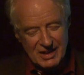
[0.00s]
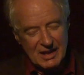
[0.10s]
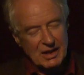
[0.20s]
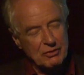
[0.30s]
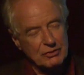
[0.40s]

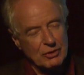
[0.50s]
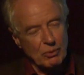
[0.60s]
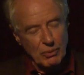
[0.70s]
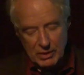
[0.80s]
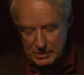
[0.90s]
after
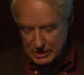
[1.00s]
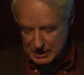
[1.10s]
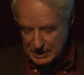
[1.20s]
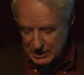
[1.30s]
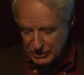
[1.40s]
one
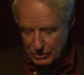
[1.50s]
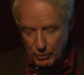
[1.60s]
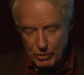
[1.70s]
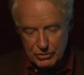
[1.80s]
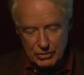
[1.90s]

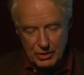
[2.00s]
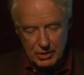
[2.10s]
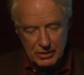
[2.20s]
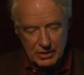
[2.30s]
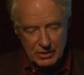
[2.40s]
anti-war
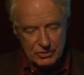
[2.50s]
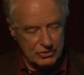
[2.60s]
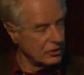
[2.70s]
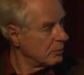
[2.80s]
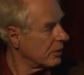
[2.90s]
talk,
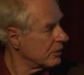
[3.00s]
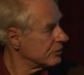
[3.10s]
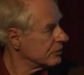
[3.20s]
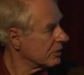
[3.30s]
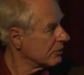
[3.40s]
she
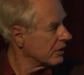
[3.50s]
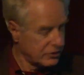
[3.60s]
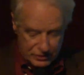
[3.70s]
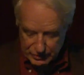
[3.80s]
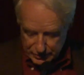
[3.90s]
was
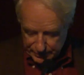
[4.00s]
arrested.